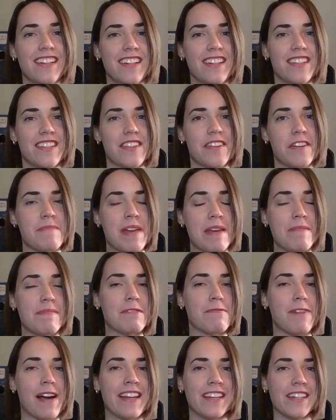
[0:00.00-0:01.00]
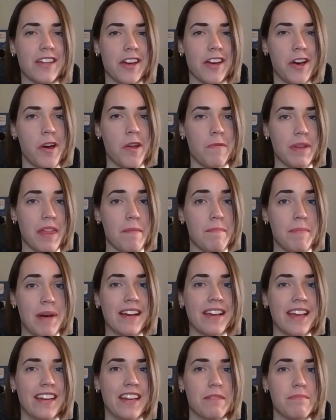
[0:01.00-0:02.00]
So maybe writing code with a
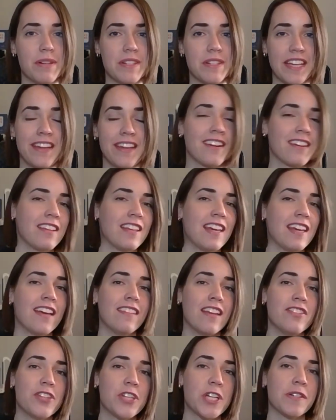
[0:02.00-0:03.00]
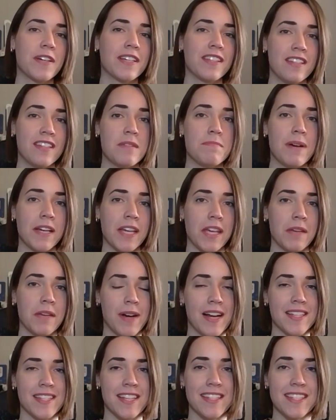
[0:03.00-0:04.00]
bug in it particularly, and then showing the debugging
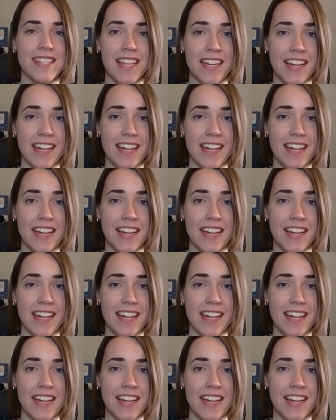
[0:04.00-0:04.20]
process that I